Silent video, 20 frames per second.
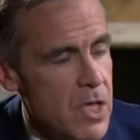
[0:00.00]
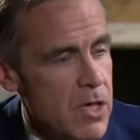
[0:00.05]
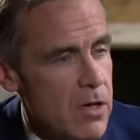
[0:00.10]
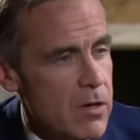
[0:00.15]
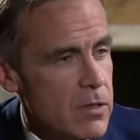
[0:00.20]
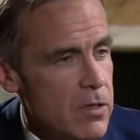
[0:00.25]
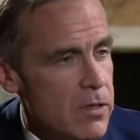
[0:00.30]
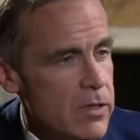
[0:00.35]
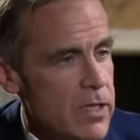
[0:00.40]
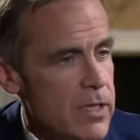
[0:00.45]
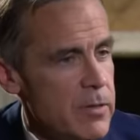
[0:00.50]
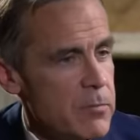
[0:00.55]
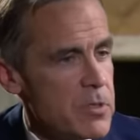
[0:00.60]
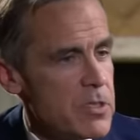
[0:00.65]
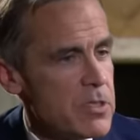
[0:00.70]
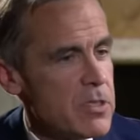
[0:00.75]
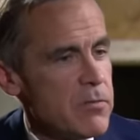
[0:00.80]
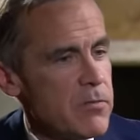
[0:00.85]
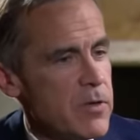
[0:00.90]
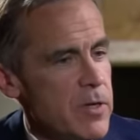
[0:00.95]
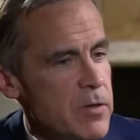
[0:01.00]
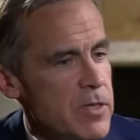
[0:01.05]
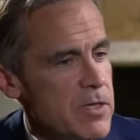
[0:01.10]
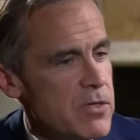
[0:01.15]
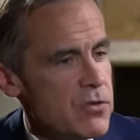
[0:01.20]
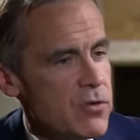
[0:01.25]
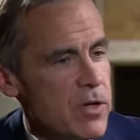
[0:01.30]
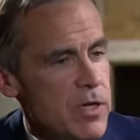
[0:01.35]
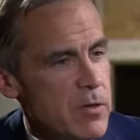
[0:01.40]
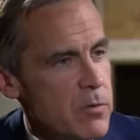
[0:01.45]
No, look, it was a very
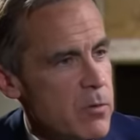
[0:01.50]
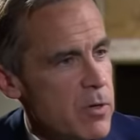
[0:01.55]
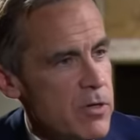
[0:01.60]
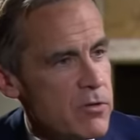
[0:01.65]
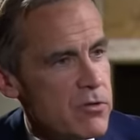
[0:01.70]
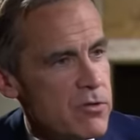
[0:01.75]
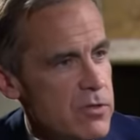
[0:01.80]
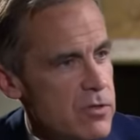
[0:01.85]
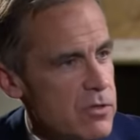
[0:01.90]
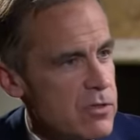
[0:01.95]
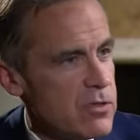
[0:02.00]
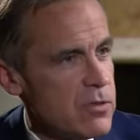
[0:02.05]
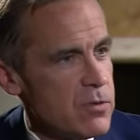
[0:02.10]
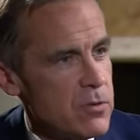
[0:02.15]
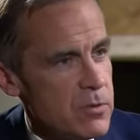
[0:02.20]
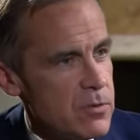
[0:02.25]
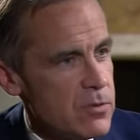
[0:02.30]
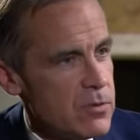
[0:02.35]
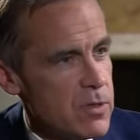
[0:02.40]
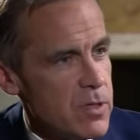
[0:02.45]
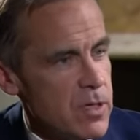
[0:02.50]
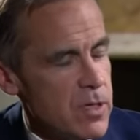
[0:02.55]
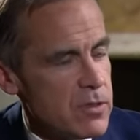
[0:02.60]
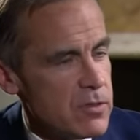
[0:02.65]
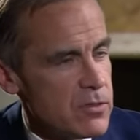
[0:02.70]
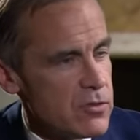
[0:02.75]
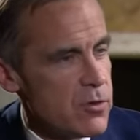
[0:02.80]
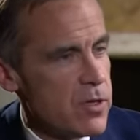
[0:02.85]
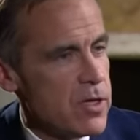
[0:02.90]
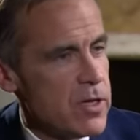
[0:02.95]
straight question
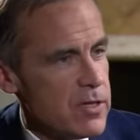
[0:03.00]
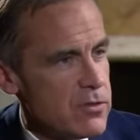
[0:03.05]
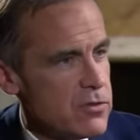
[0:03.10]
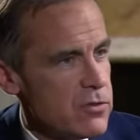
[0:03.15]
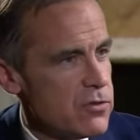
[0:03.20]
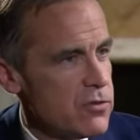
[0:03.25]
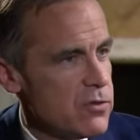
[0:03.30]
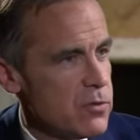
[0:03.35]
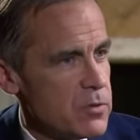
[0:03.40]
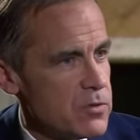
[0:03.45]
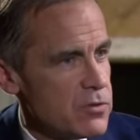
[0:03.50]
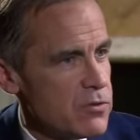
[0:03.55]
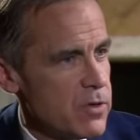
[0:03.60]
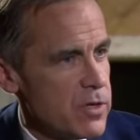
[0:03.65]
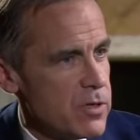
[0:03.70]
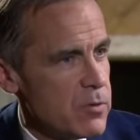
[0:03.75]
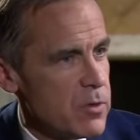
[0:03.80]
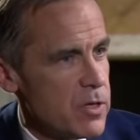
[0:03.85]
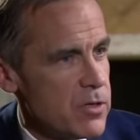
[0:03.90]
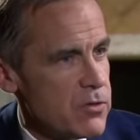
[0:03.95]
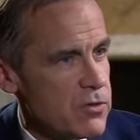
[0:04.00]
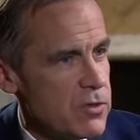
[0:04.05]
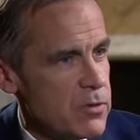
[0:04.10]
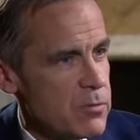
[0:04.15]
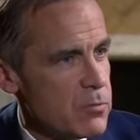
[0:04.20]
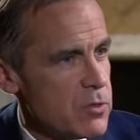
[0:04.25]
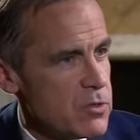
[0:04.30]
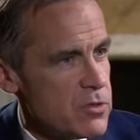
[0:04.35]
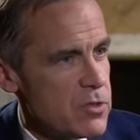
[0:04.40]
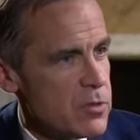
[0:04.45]
straight answer to a straight
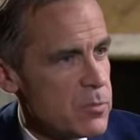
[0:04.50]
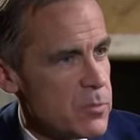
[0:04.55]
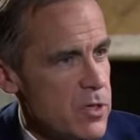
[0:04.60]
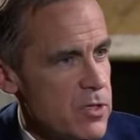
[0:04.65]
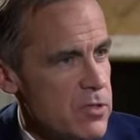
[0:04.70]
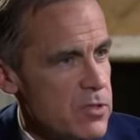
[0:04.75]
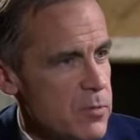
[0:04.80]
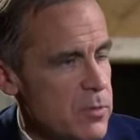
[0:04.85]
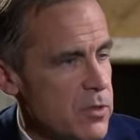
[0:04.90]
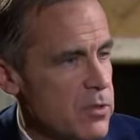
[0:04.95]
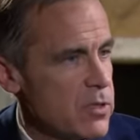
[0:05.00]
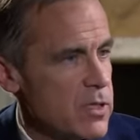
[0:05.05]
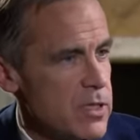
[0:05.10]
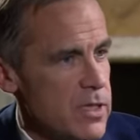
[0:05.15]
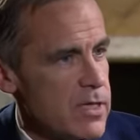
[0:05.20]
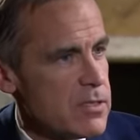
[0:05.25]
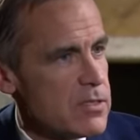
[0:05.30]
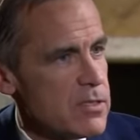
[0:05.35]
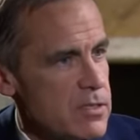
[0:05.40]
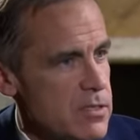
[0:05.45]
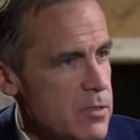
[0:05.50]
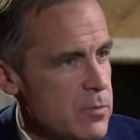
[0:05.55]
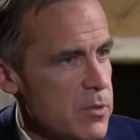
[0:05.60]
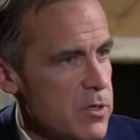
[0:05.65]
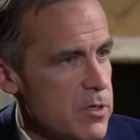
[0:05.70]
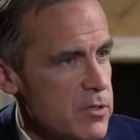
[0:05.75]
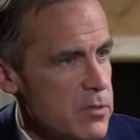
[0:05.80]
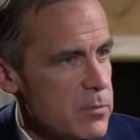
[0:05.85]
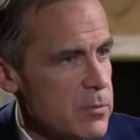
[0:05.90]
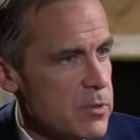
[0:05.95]
question. Was it a possibility? Yes, it's a
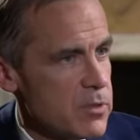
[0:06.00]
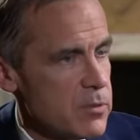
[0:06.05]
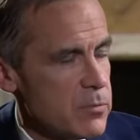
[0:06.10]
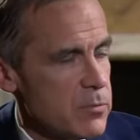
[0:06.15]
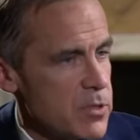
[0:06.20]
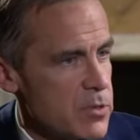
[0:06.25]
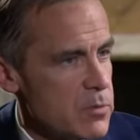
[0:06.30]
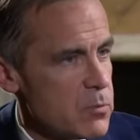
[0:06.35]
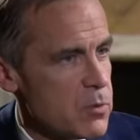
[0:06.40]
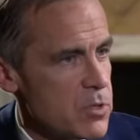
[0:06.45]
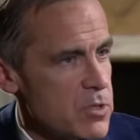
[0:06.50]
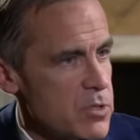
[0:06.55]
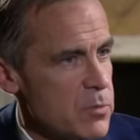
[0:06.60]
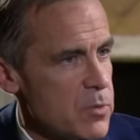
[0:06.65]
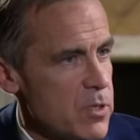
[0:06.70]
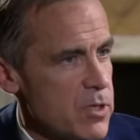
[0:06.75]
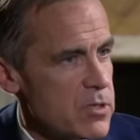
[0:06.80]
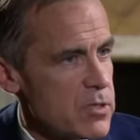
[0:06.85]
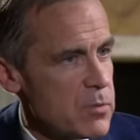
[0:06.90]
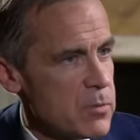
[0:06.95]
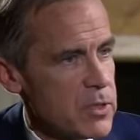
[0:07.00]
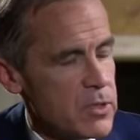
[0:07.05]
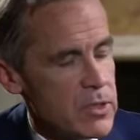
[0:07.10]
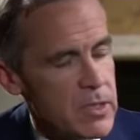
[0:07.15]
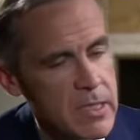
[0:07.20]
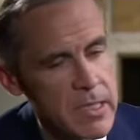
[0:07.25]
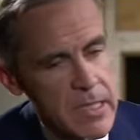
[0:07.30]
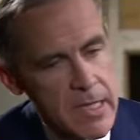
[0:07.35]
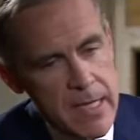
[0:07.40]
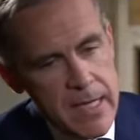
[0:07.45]
possibility. Was a possibility.